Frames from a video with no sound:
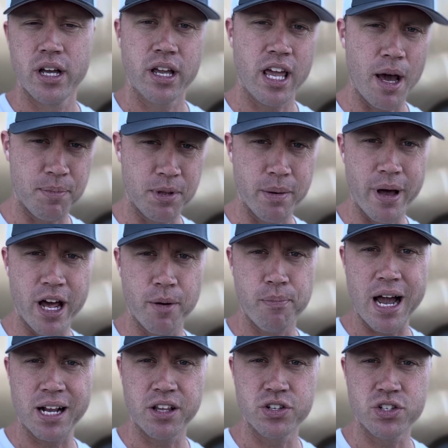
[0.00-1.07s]
Kept him out of
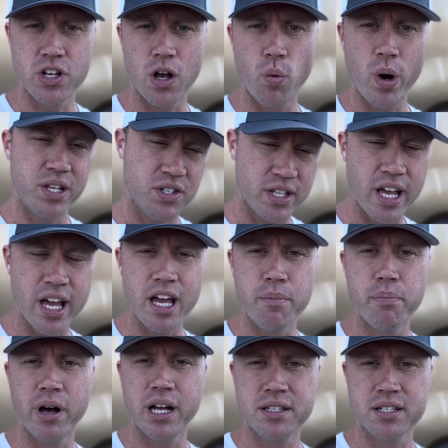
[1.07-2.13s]
practice on Wednesday,
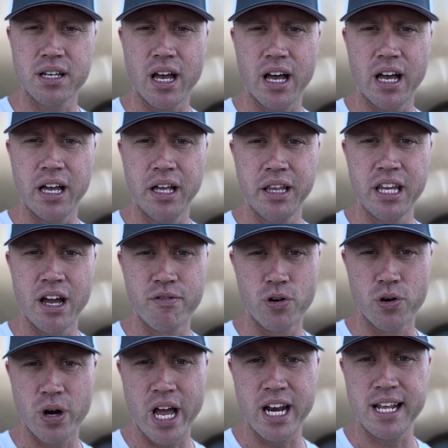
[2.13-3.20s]
but
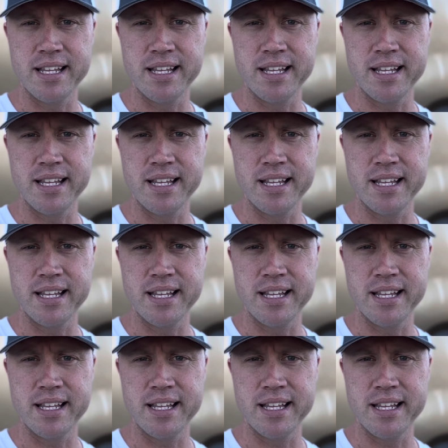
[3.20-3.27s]
never any